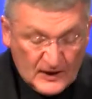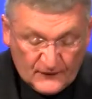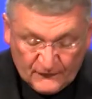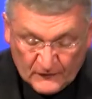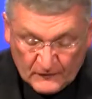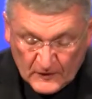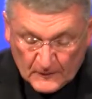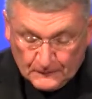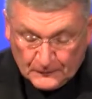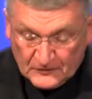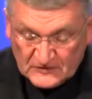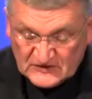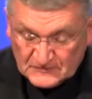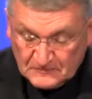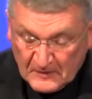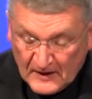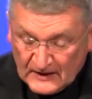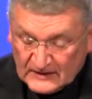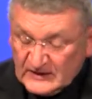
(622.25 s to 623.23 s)
from the
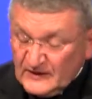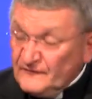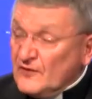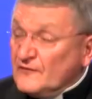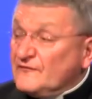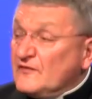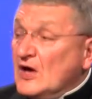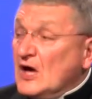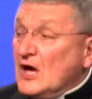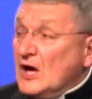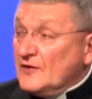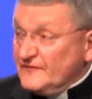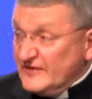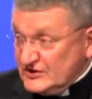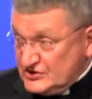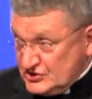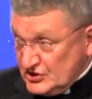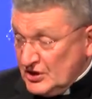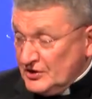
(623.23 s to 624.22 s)
perspective of
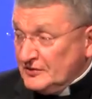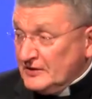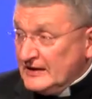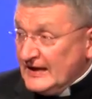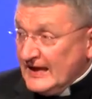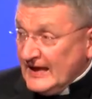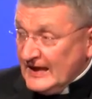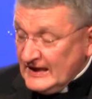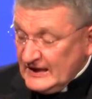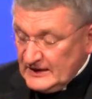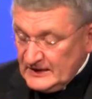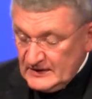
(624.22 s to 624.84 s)
eternity,